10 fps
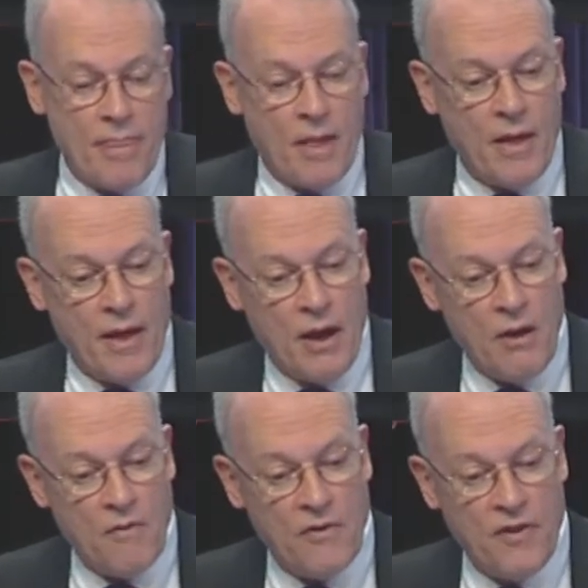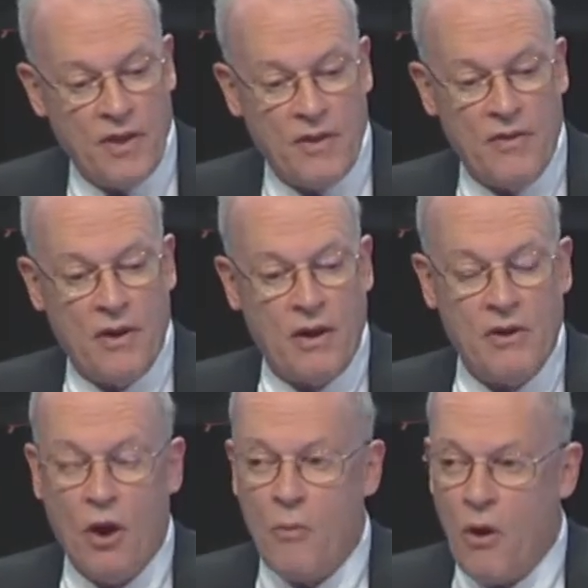However, there are
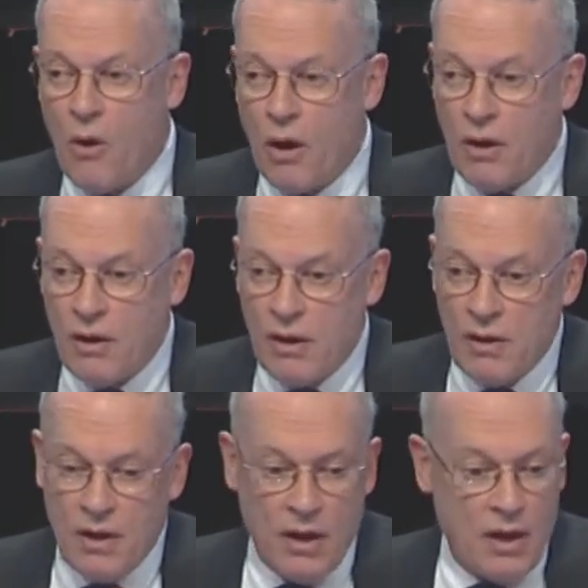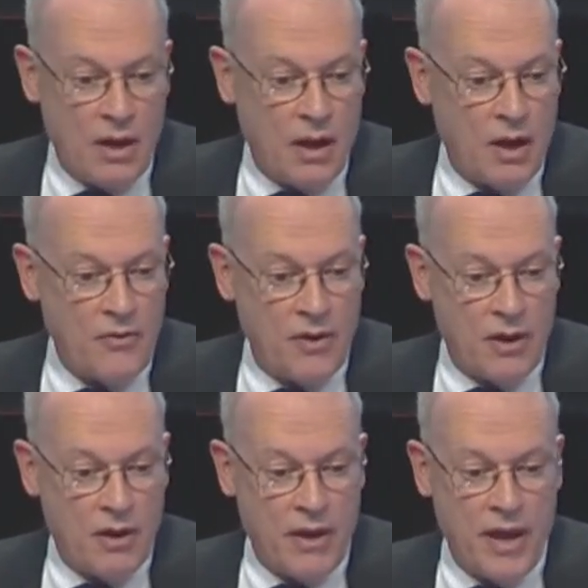no more are
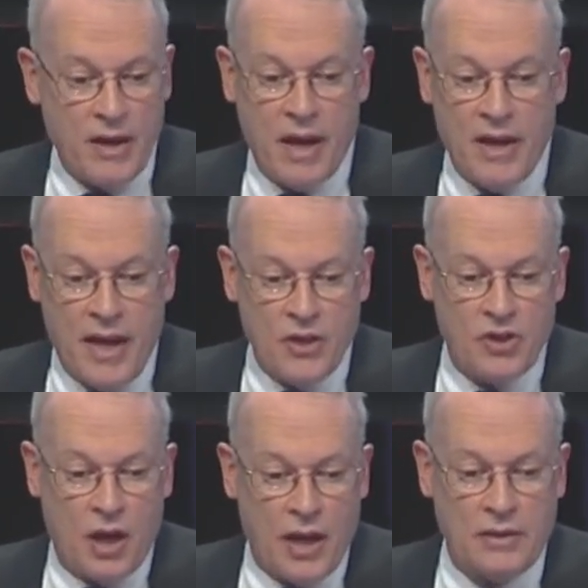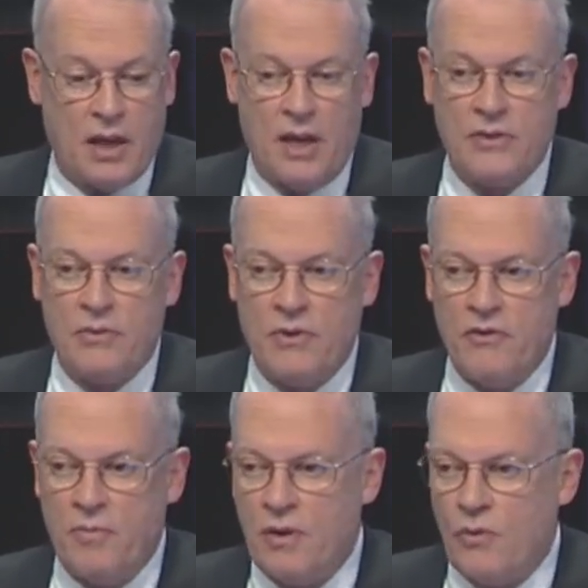there NIH guidelines.
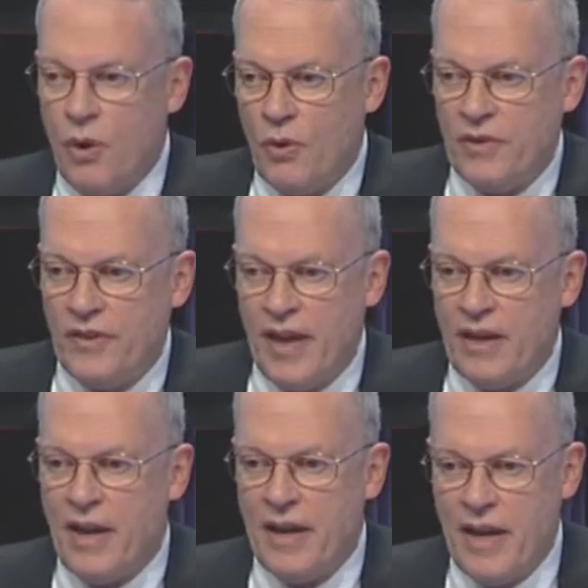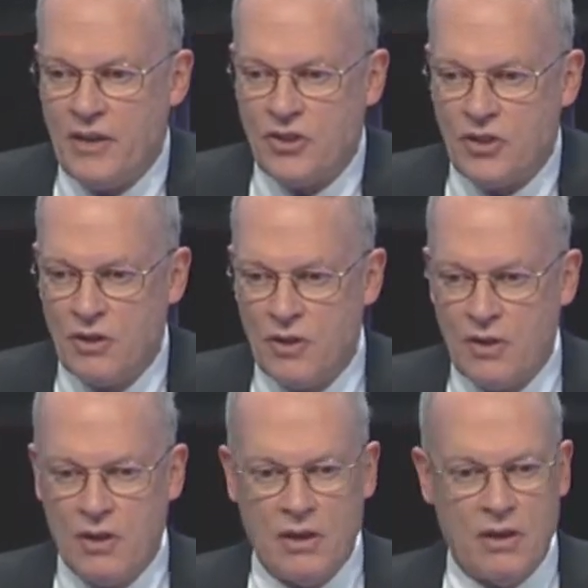We've been quoting the NIH
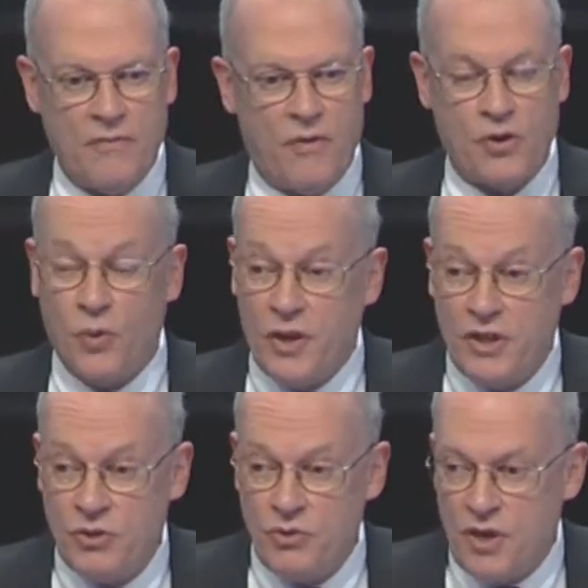for 22